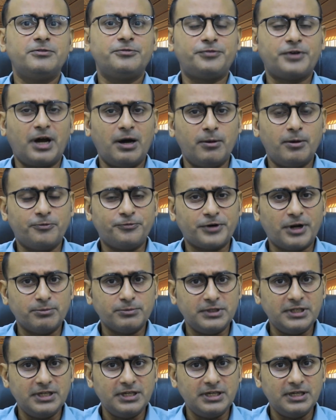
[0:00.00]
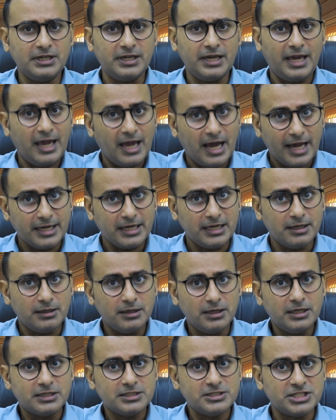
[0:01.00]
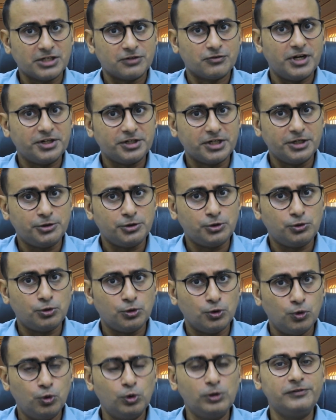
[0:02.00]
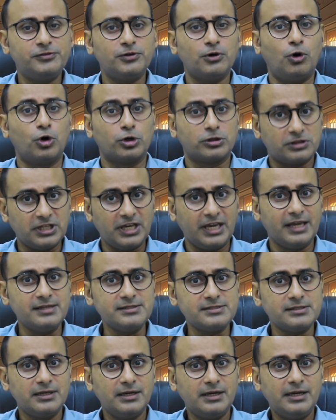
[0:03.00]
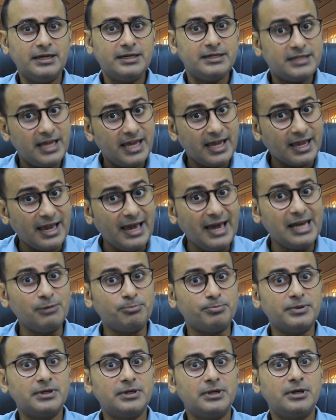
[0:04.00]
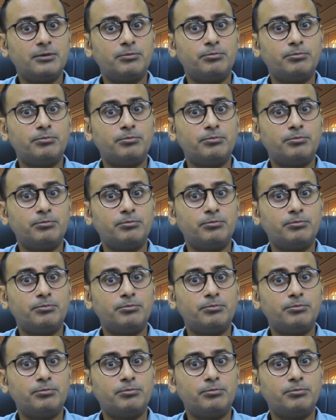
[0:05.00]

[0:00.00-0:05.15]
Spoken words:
from the AI generated tools or things, take help,